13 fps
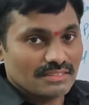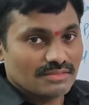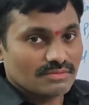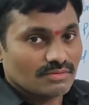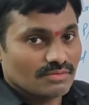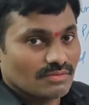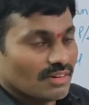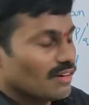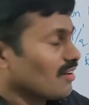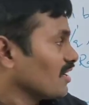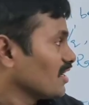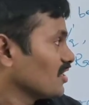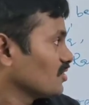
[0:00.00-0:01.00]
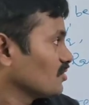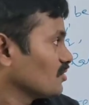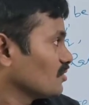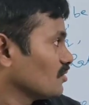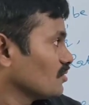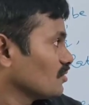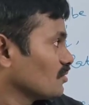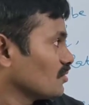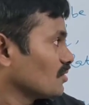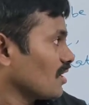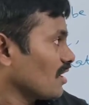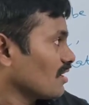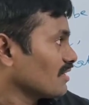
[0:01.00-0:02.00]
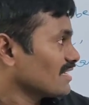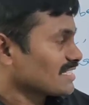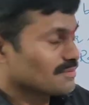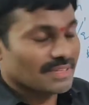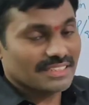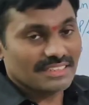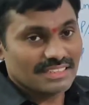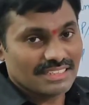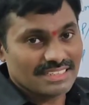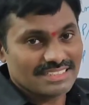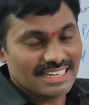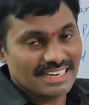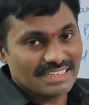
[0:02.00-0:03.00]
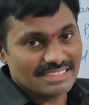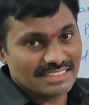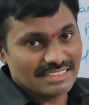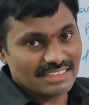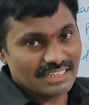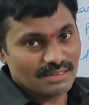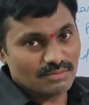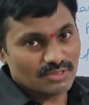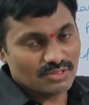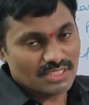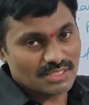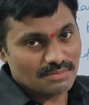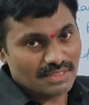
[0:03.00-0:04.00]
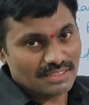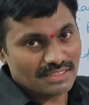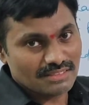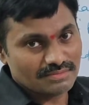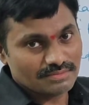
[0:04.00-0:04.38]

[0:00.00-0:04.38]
What did you call this method? Is there any certain name to this method?